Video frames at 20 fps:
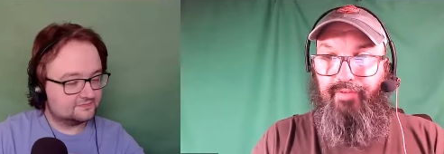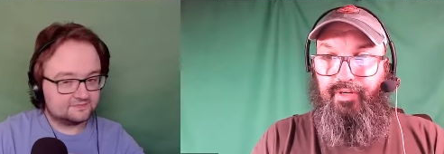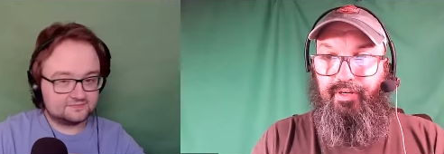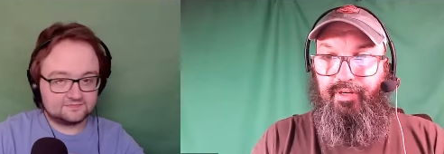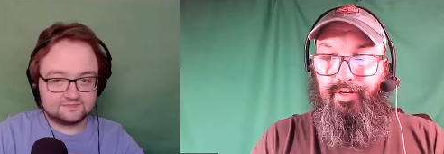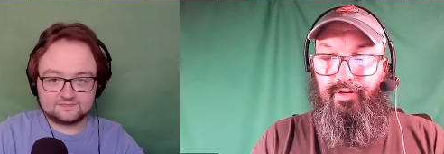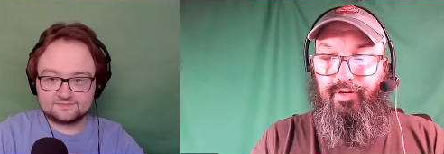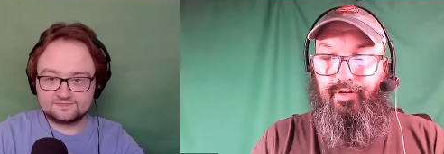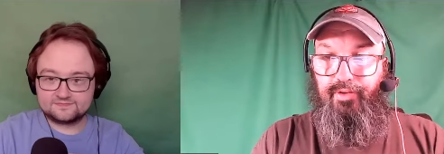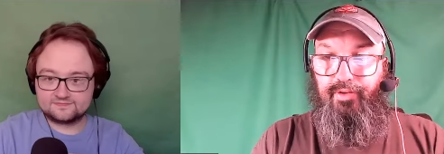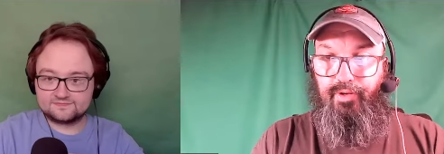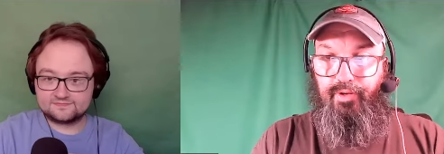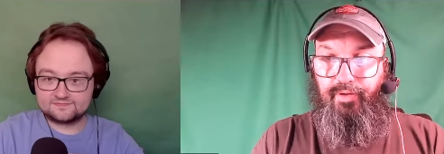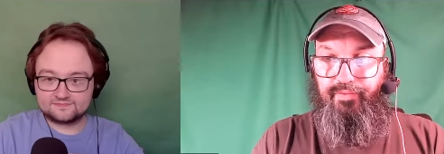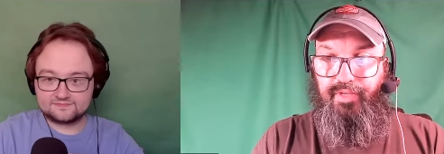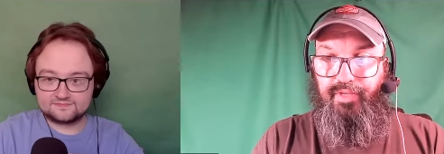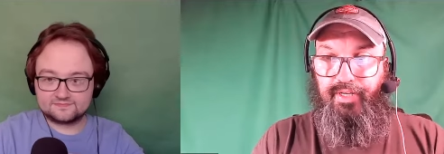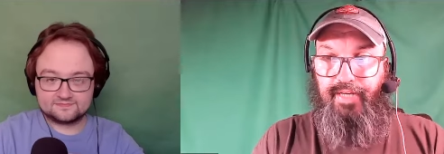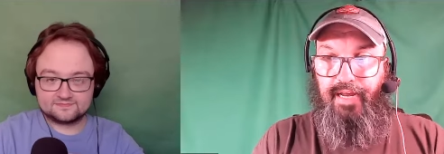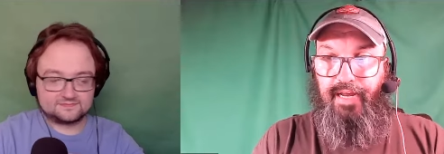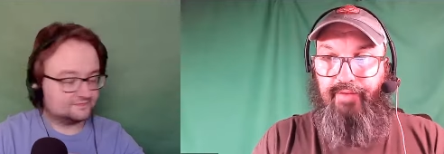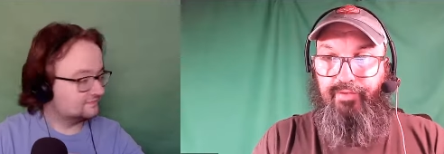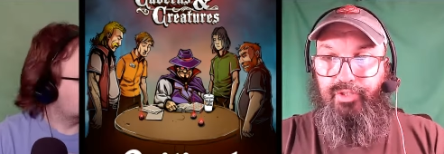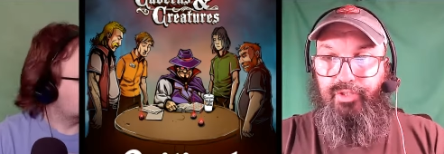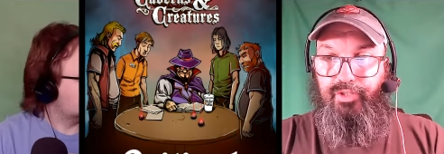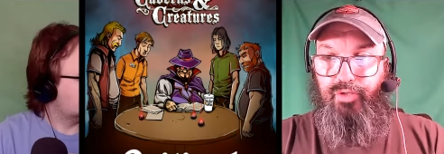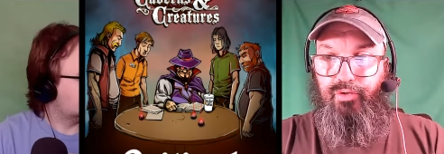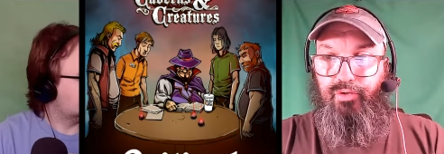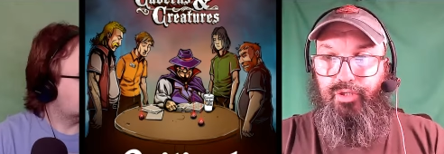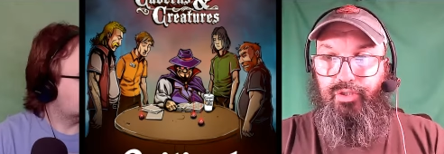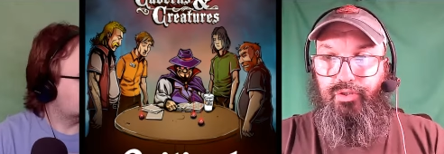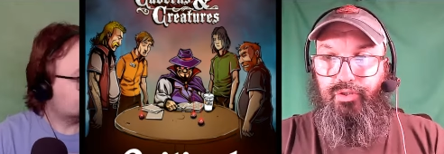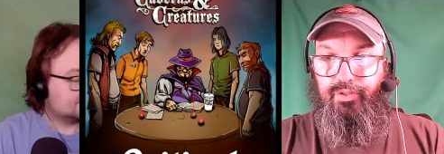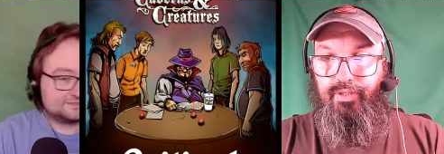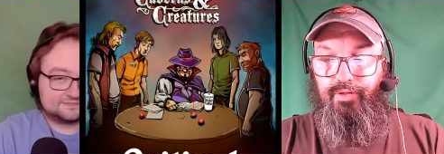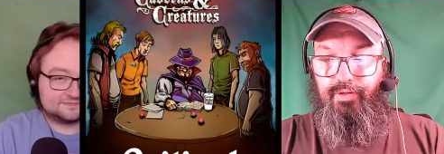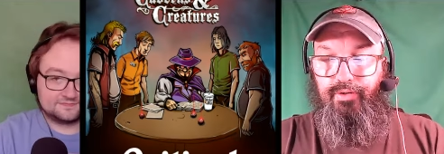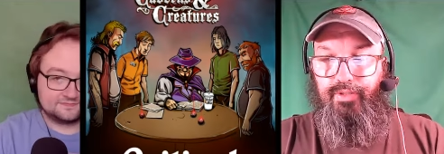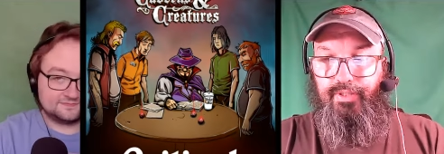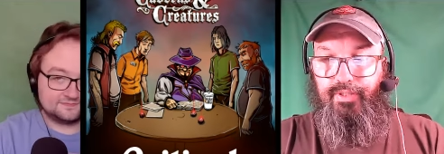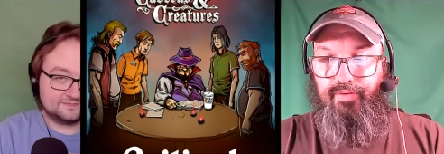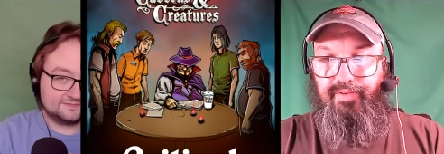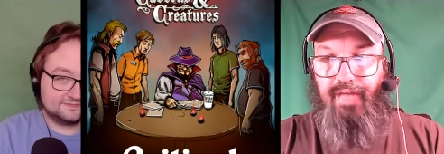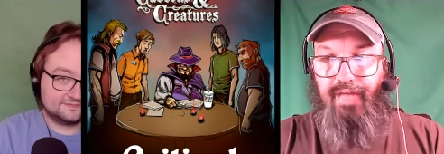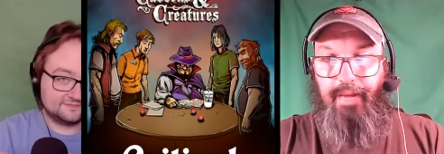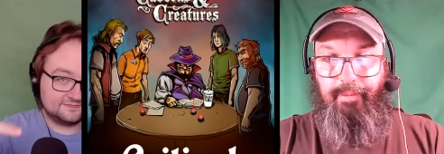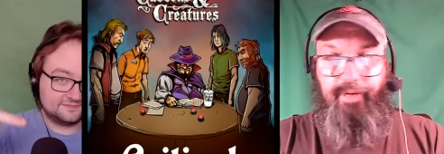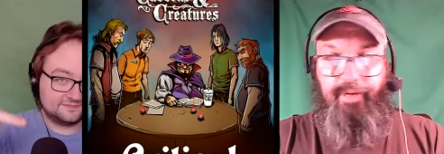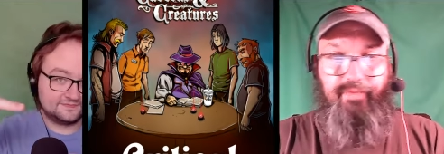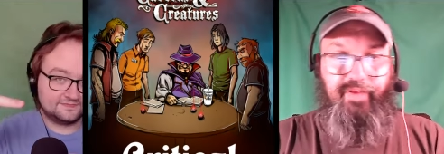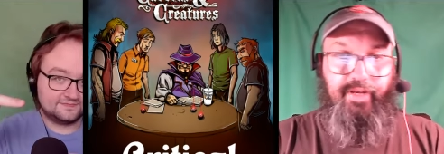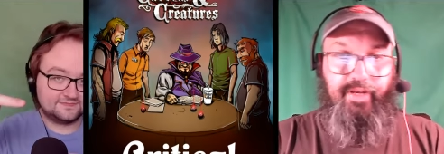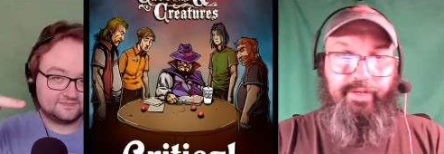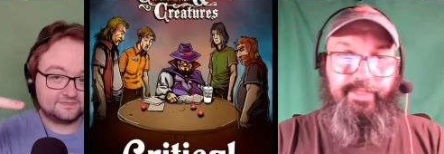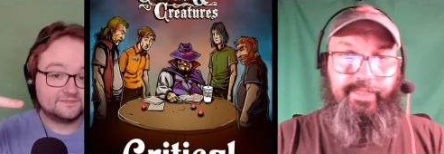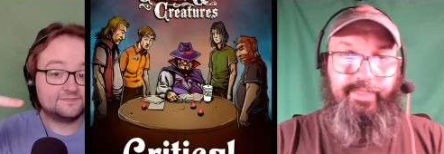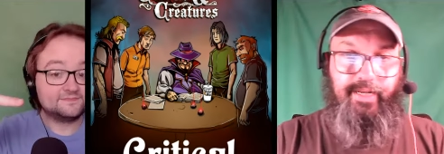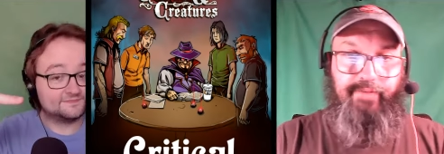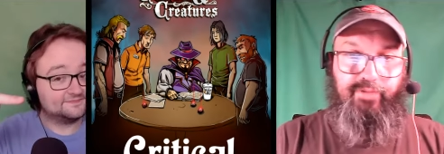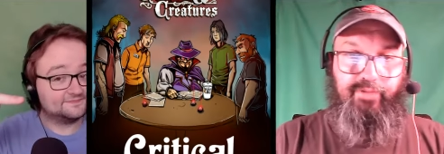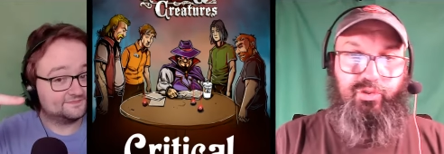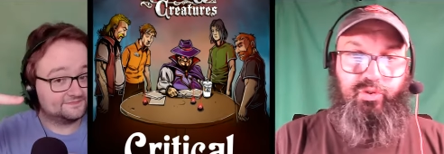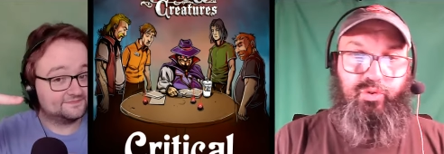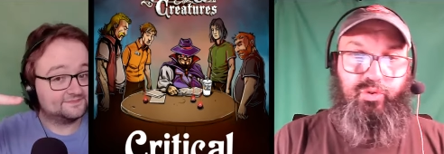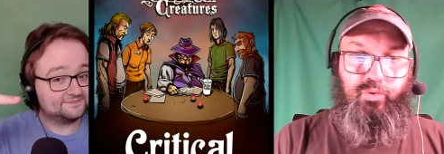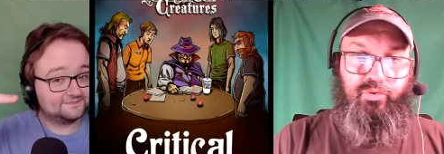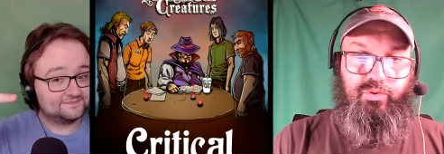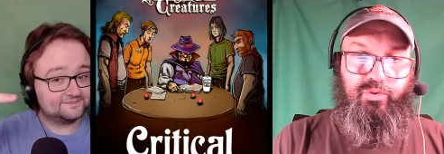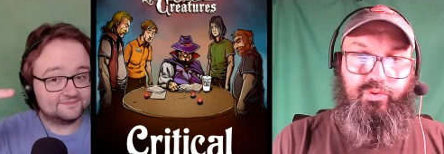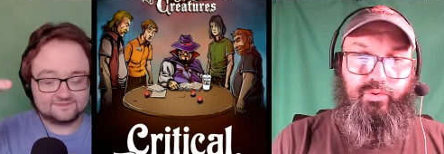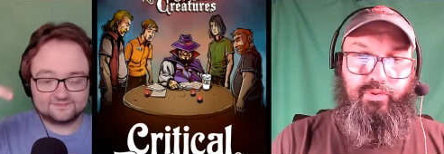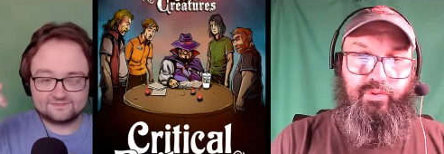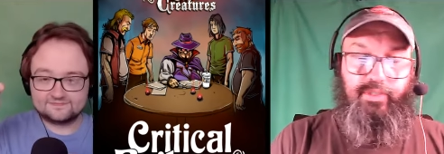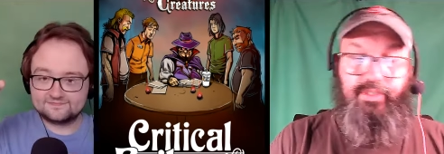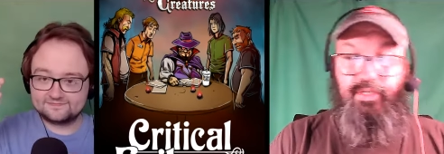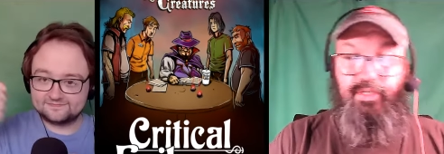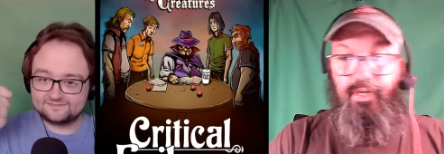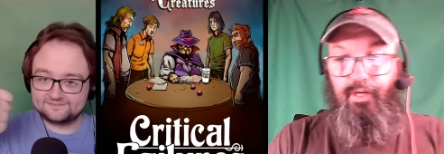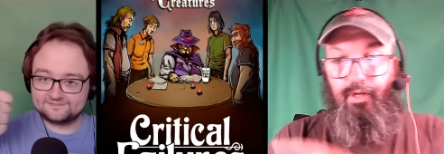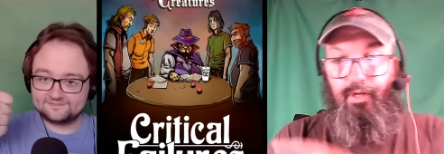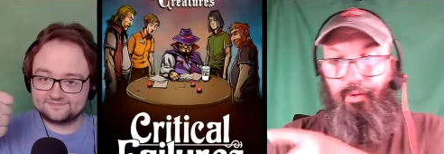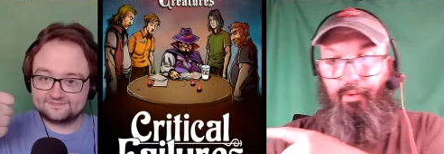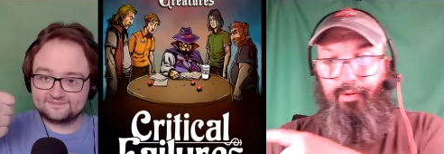Speaker 1: Bevan here, author of the Caverns and Creatures series of comedy fantasy novels and short stories.